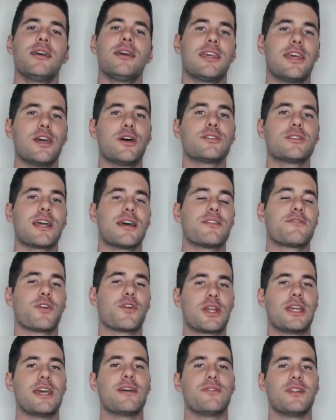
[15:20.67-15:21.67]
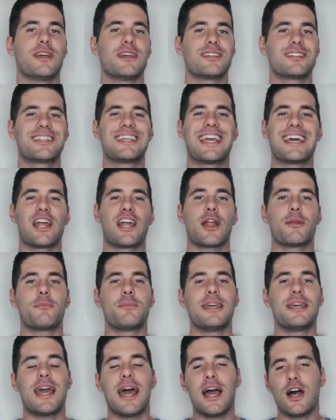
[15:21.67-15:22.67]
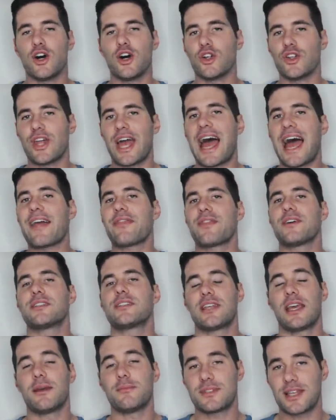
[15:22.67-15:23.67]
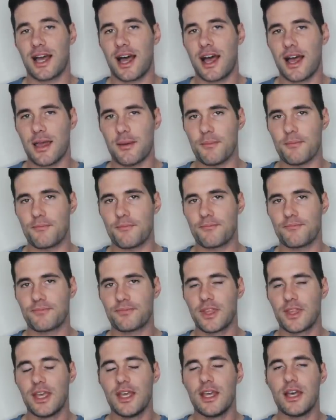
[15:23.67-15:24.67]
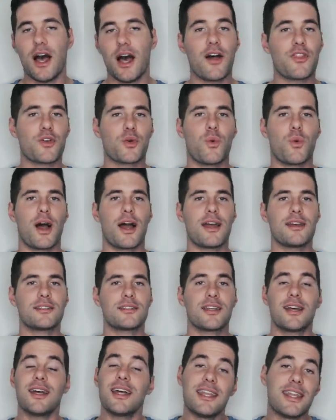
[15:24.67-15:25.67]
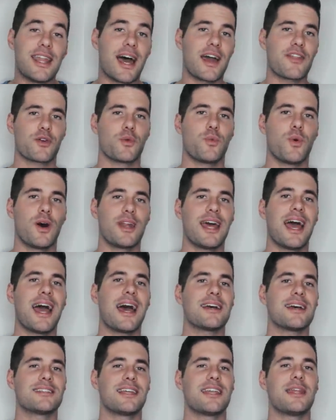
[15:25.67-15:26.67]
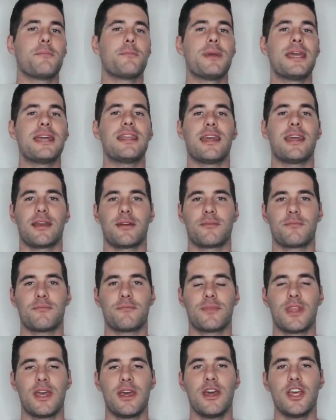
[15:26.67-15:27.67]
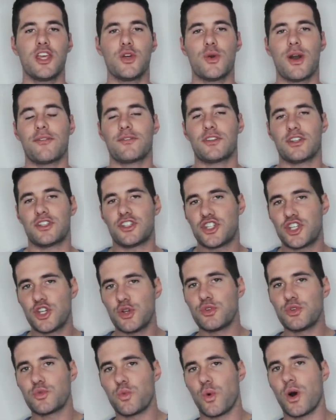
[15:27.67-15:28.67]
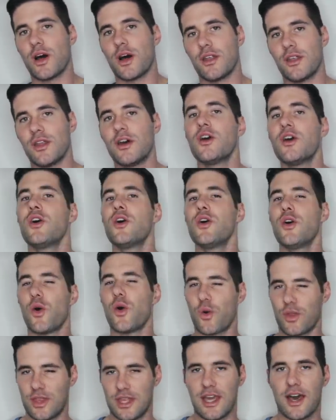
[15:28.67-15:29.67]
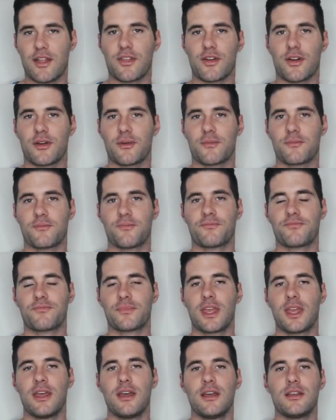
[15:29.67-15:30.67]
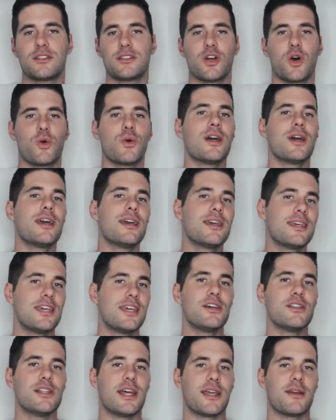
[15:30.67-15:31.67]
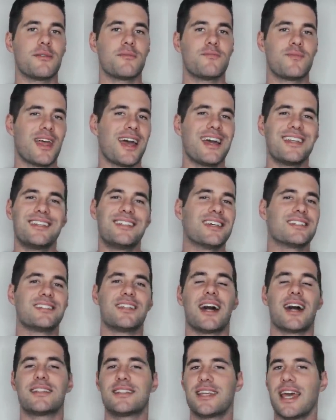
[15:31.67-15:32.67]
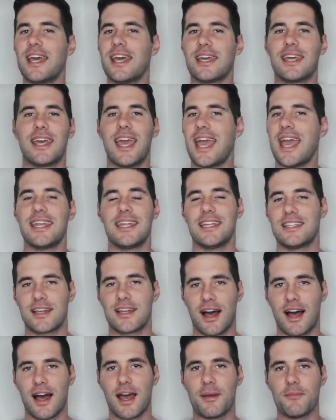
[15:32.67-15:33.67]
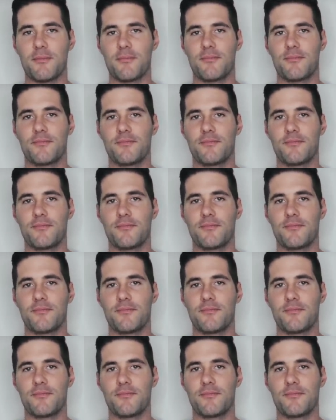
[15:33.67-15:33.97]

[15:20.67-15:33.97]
Guilt and forgiveness cannot be held at the same time. Otherwise, neither one has any meaning. You have to choose one or the other. So healing does not take any time.